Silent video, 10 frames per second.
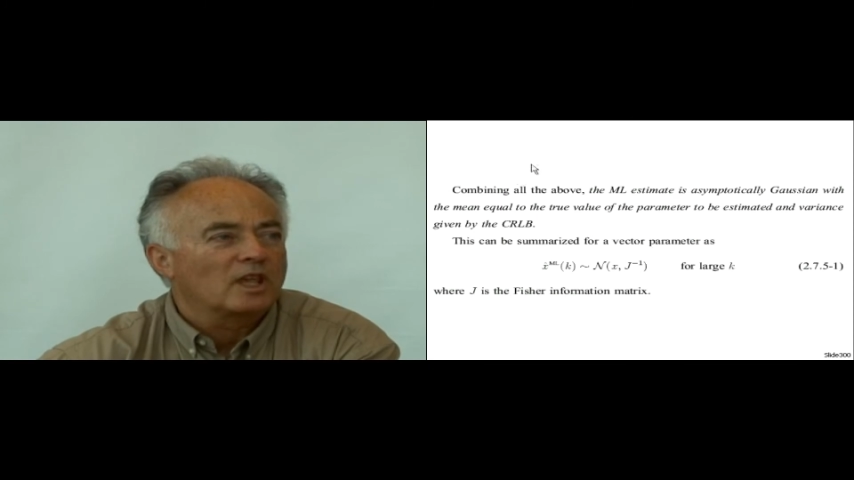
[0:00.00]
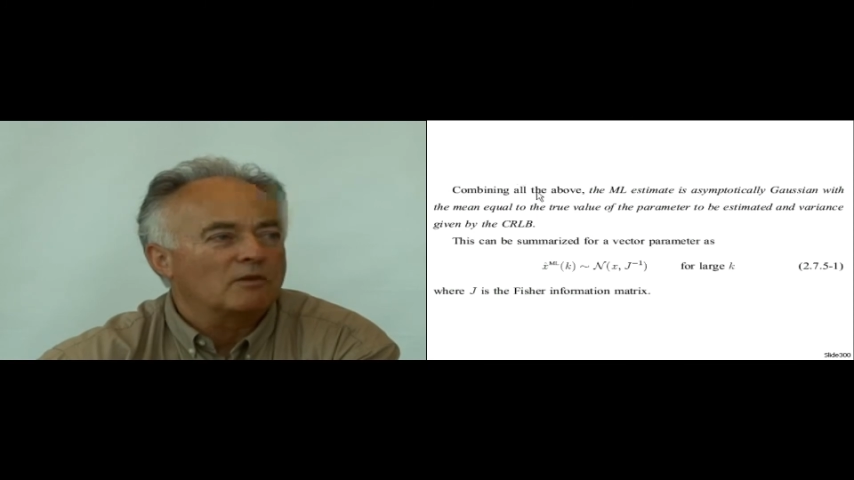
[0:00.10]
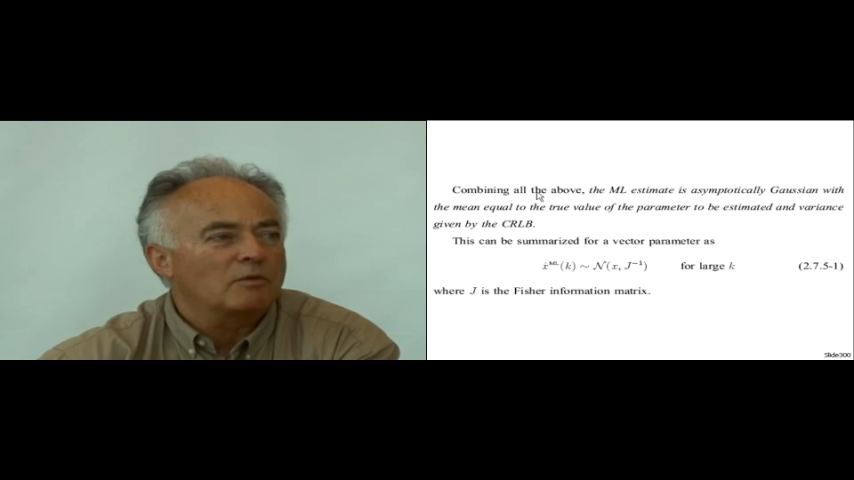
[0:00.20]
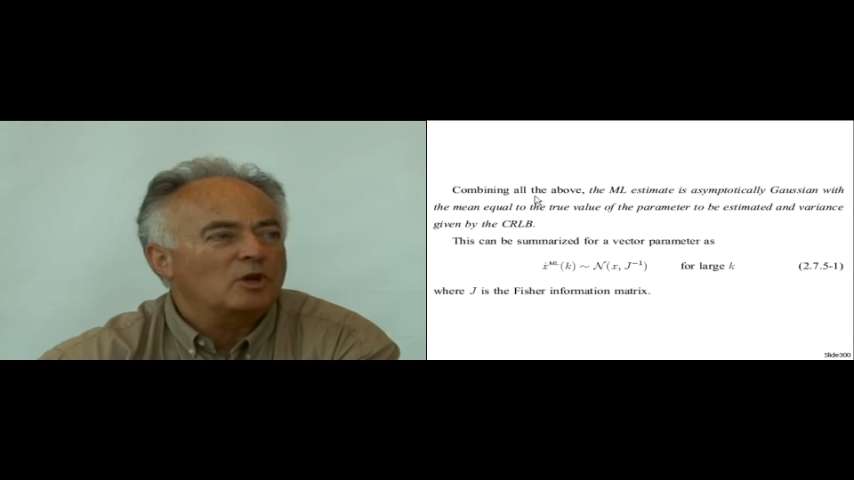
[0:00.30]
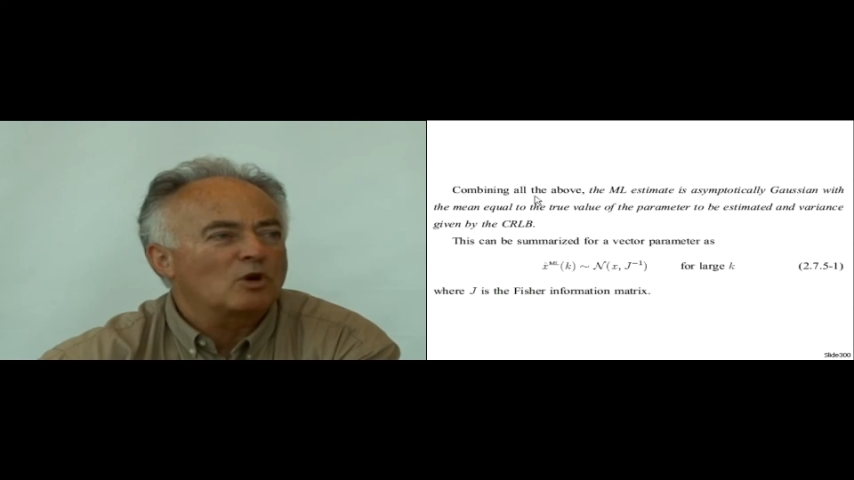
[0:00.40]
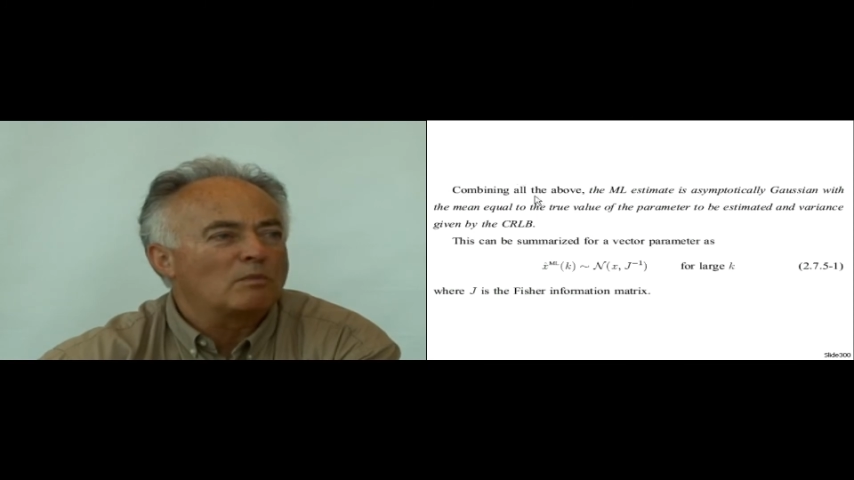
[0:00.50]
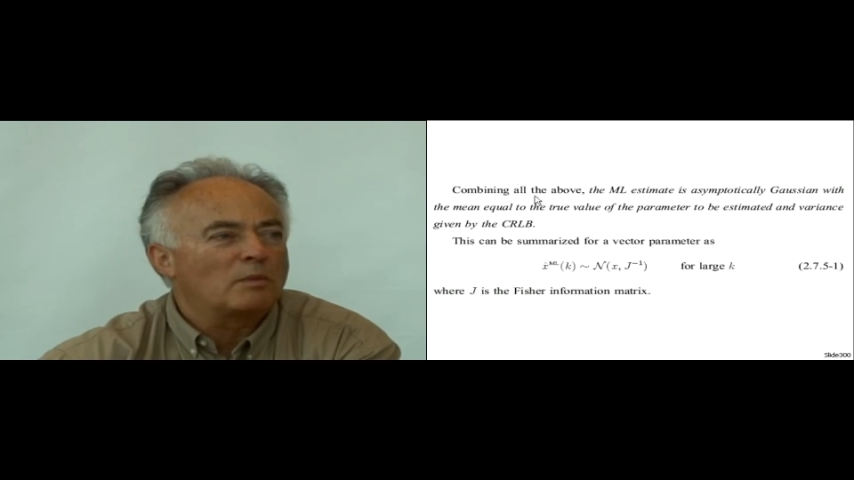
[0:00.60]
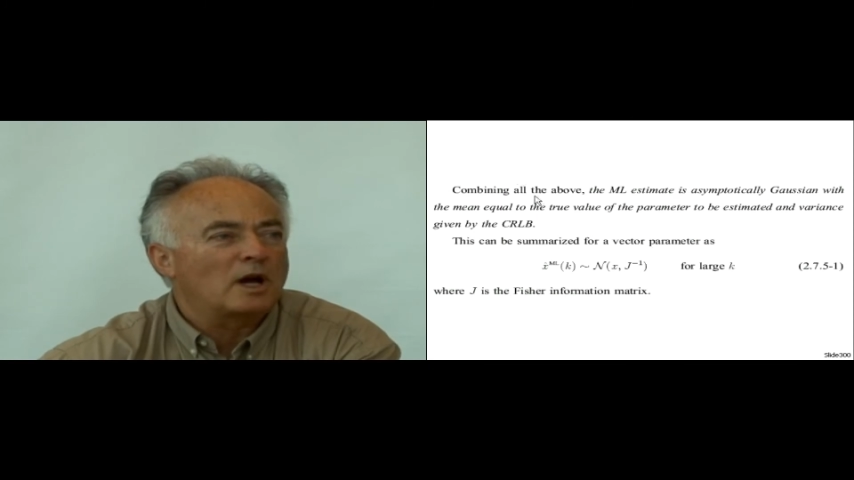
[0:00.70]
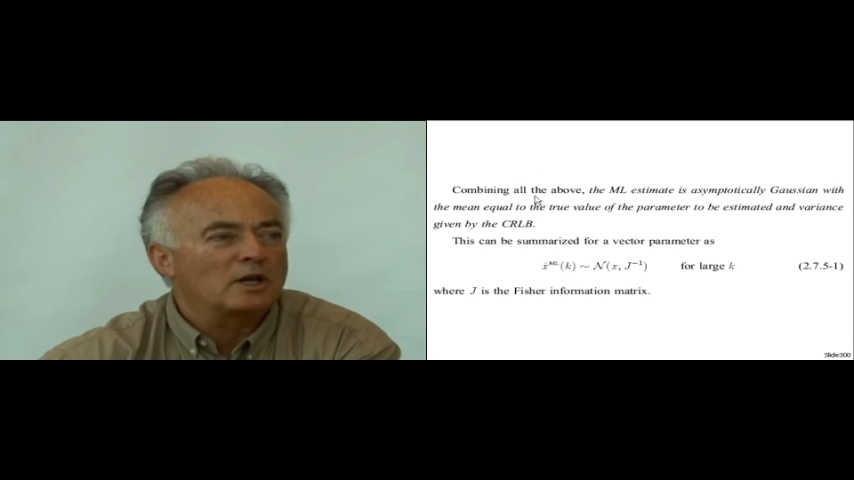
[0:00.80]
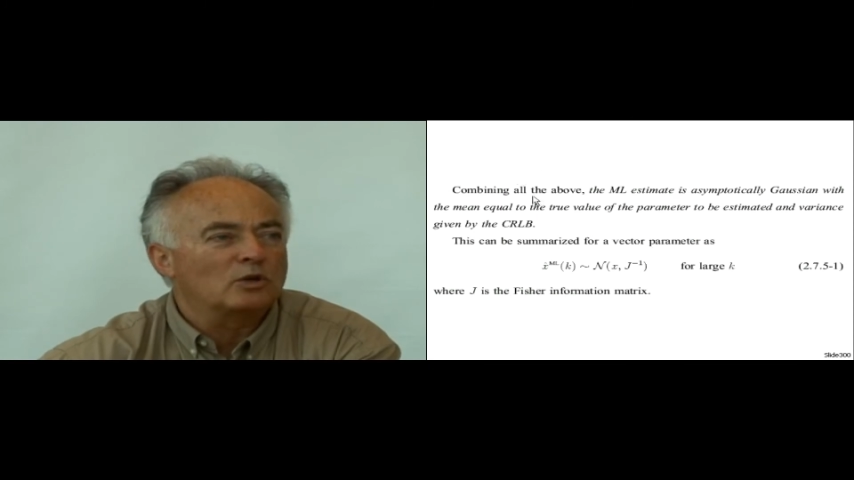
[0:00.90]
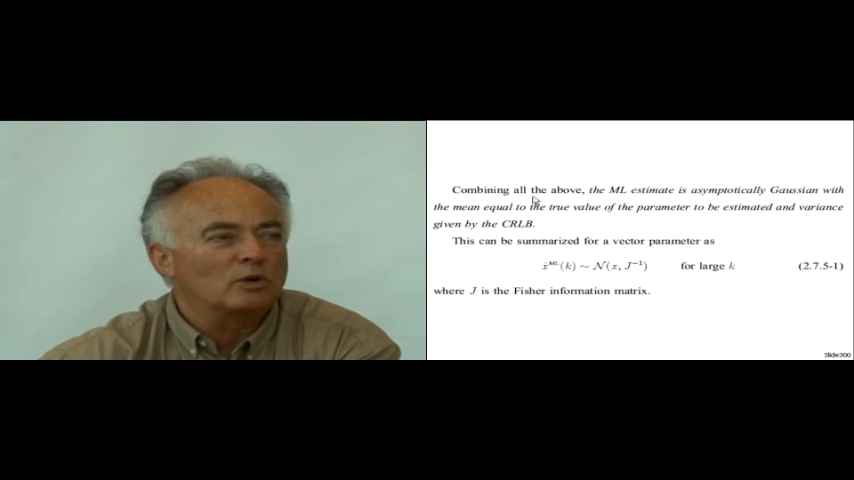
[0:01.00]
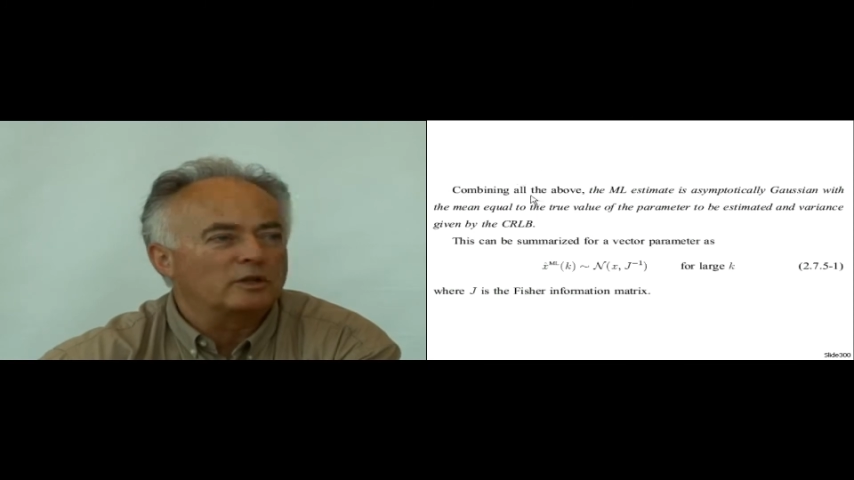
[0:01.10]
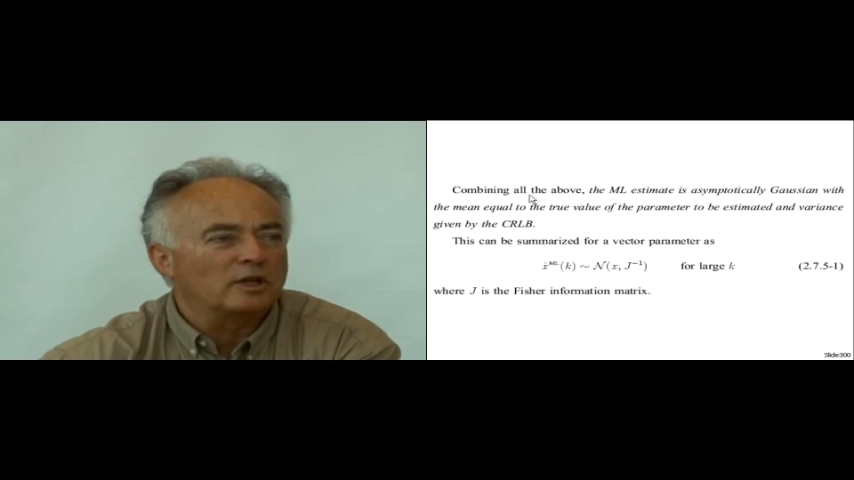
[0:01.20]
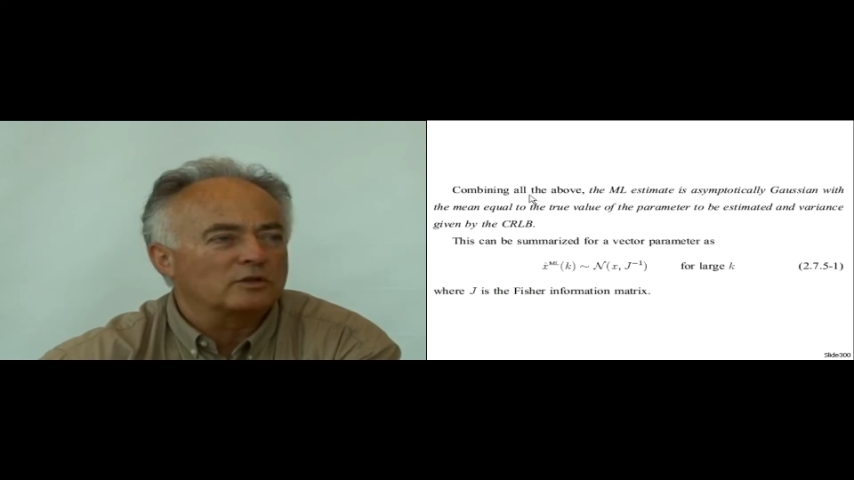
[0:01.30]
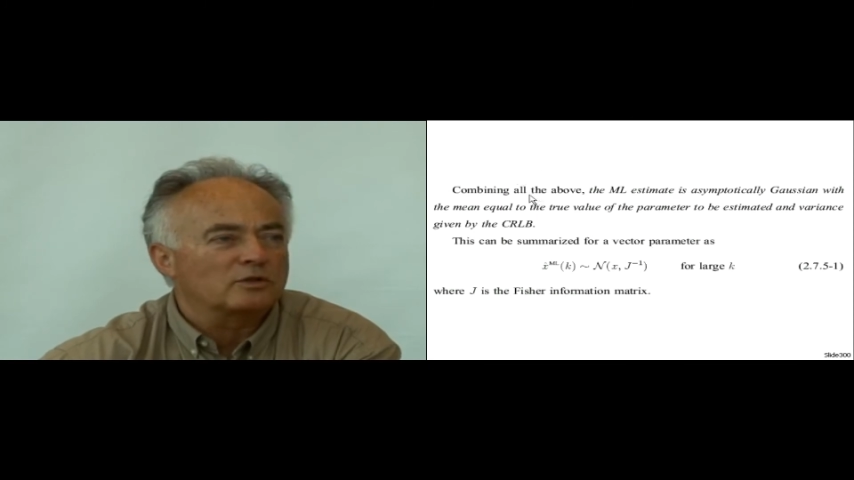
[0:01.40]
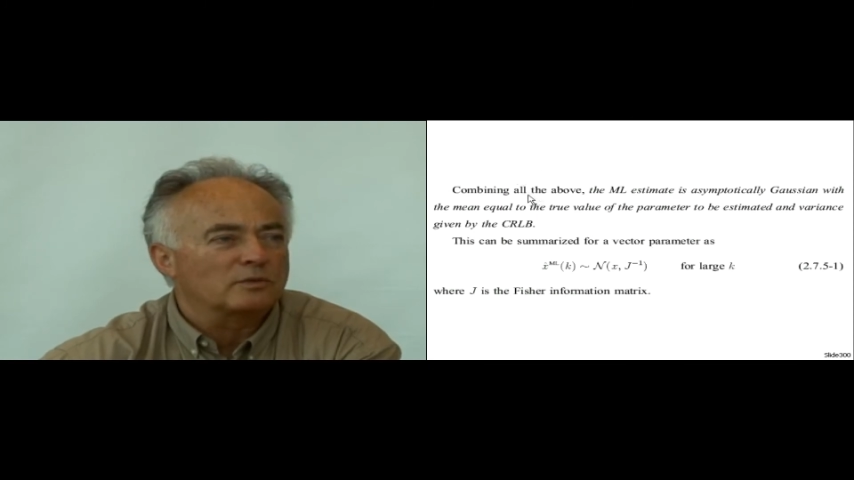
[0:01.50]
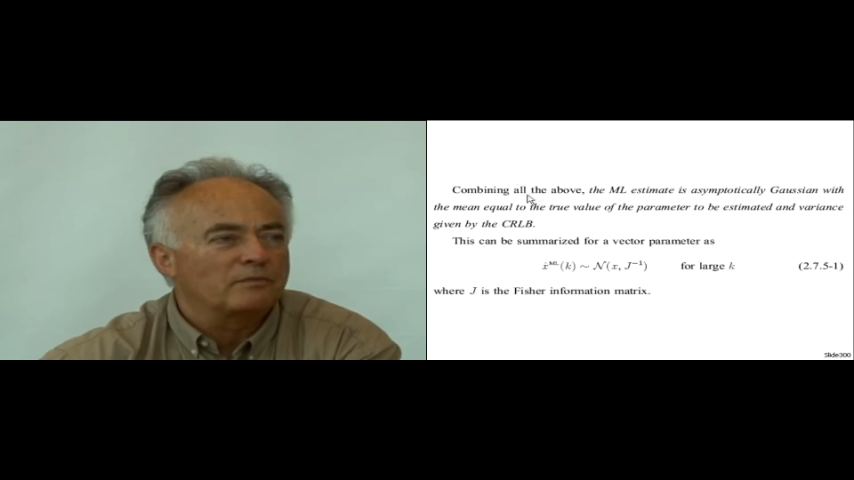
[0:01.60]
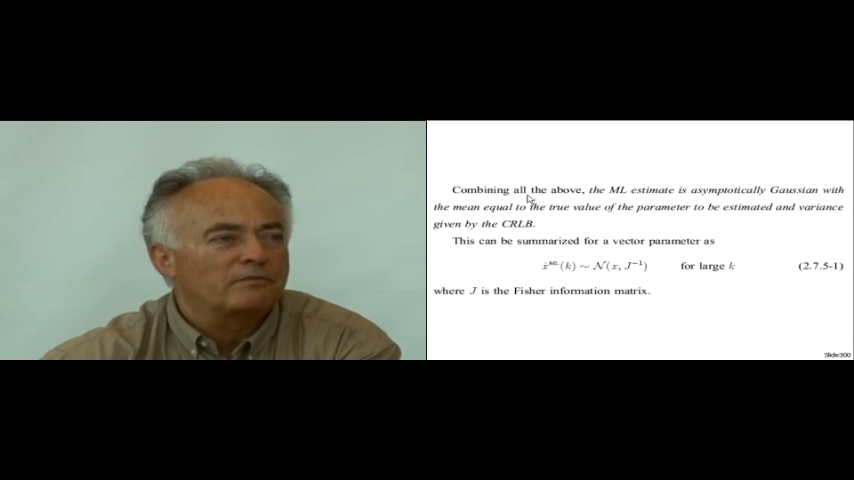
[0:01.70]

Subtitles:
If we combine all these,